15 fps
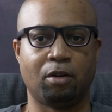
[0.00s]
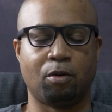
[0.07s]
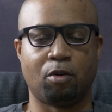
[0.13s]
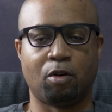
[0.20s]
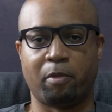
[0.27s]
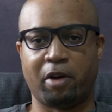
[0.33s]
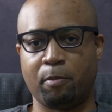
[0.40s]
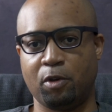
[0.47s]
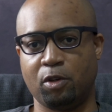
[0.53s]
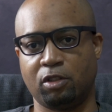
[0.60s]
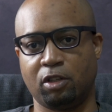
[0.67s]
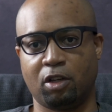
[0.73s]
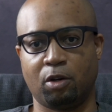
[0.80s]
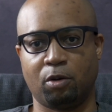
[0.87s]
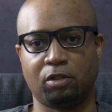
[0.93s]
or my
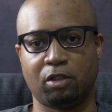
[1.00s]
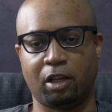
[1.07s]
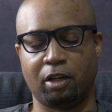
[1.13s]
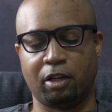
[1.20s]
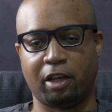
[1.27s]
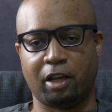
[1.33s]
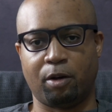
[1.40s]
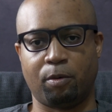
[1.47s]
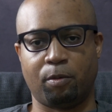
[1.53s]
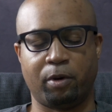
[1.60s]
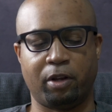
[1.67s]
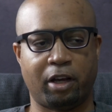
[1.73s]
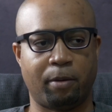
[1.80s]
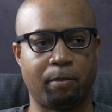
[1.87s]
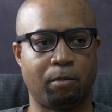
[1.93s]
music goes in and out
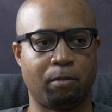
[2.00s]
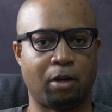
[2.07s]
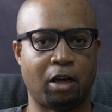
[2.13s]
when I'm